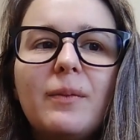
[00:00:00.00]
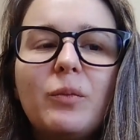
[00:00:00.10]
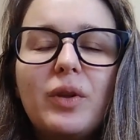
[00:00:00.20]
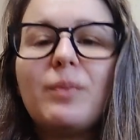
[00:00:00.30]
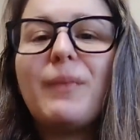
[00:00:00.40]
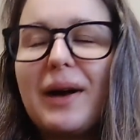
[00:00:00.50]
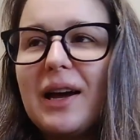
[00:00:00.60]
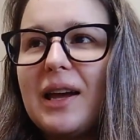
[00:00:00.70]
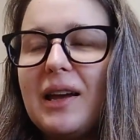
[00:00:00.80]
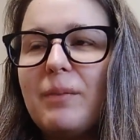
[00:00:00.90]
with
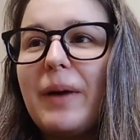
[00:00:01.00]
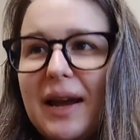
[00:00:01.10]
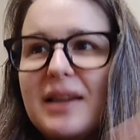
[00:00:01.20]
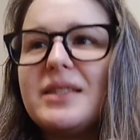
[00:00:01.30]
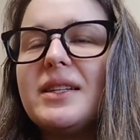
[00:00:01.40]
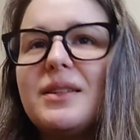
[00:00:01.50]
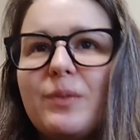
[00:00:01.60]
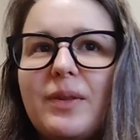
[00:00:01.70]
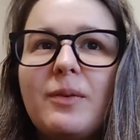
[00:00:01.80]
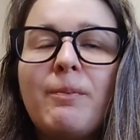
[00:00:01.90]
my biases,
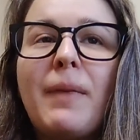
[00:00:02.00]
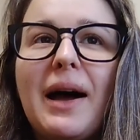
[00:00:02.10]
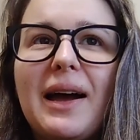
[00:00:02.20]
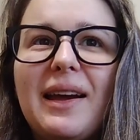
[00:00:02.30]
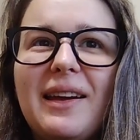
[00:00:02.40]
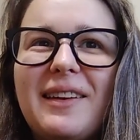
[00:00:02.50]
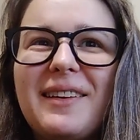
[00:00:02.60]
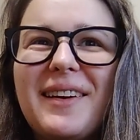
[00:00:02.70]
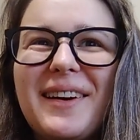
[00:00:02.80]
with my